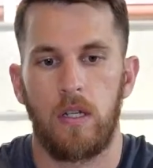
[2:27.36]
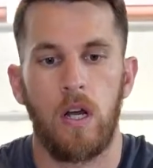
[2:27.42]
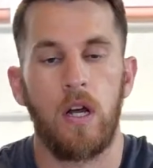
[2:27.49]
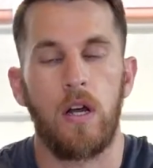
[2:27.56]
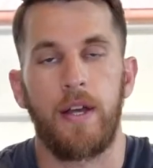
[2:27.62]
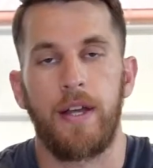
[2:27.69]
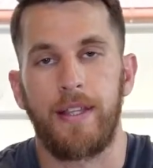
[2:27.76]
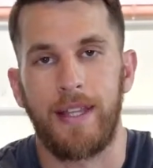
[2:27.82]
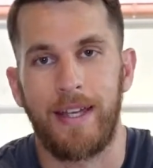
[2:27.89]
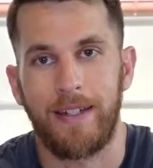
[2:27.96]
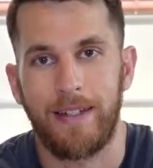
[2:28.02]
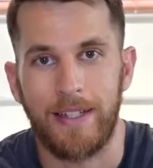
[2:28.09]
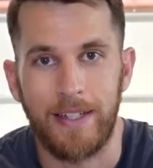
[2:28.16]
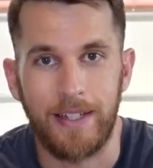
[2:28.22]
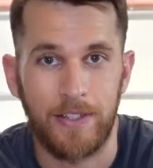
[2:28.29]
Oh, and
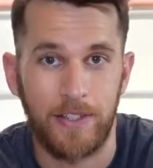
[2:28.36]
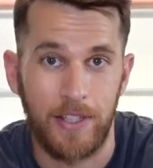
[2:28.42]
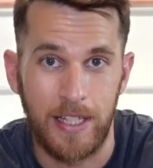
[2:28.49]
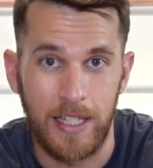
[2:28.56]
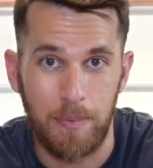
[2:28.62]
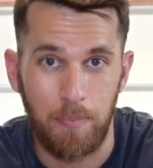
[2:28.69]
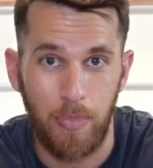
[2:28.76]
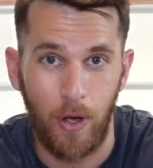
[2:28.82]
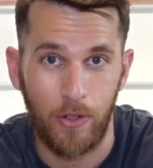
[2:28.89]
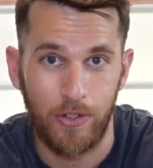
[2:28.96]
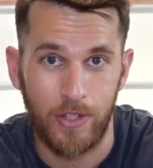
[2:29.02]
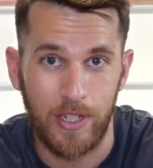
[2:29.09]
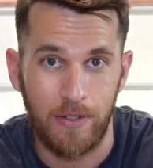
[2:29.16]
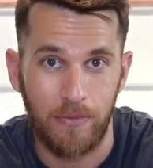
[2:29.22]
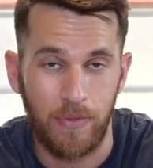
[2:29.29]
that is the
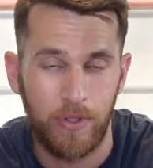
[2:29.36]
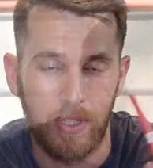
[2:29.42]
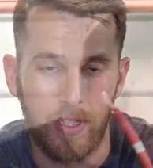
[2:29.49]
positive.